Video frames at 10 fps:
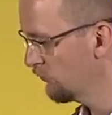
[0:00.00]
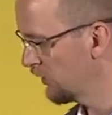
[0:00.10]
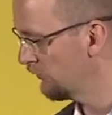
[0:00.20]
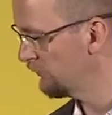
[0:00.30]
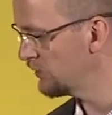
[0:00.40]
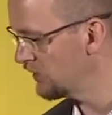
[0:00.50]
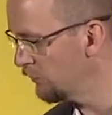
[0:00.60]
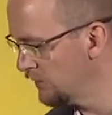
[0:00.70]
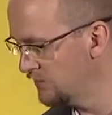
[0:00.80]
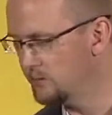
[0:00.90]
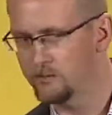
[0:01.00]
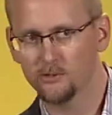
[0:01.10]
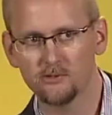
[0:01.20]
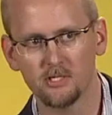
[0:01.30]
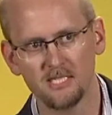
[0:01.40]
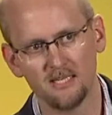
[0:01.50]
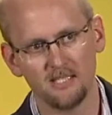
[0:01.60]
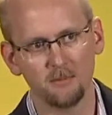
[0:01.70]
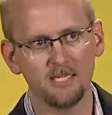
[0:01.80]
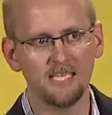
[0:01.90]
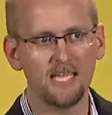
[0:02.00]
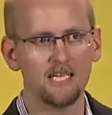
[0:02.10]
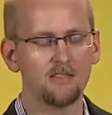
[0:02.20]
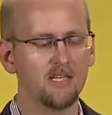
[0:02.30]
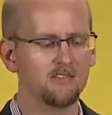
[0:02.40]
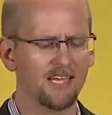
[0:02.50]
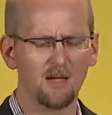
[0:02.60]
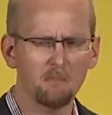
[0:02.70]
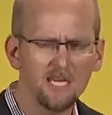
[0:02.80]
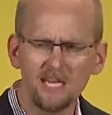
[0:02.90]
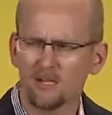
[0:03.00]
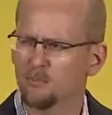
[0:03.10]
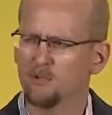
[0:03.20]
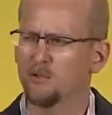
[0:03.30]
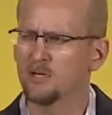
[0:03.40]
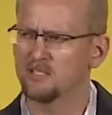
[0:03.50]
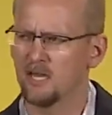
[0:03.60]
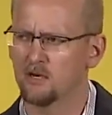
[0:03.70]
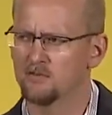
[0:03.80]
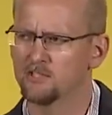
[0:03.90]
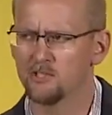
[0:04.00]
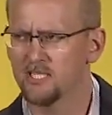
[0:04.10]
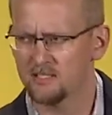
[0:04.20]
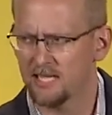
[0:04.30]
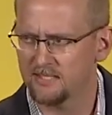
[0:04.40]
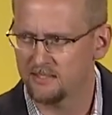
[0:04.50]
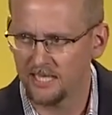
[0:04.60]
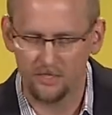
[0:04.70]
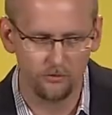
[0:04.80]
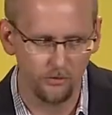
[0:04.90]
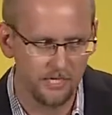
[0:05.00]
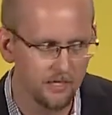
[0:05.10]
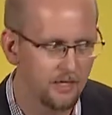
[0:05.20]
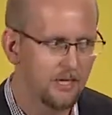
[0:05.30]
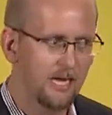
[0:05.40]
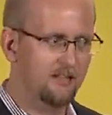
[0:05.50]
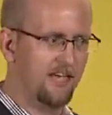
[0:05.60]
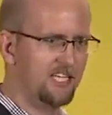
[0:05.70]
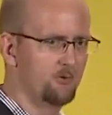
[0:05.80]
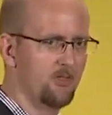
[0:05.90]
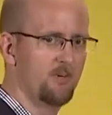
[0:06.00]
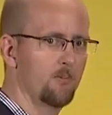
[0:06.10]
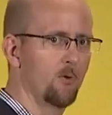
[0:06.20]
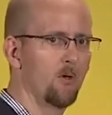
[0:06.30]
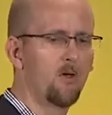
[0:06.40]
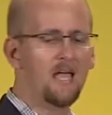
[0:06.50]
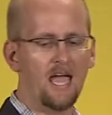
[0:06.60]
one of the first companies to do user testing by taking these Amiga computers out on the streets in 1983 and test with people,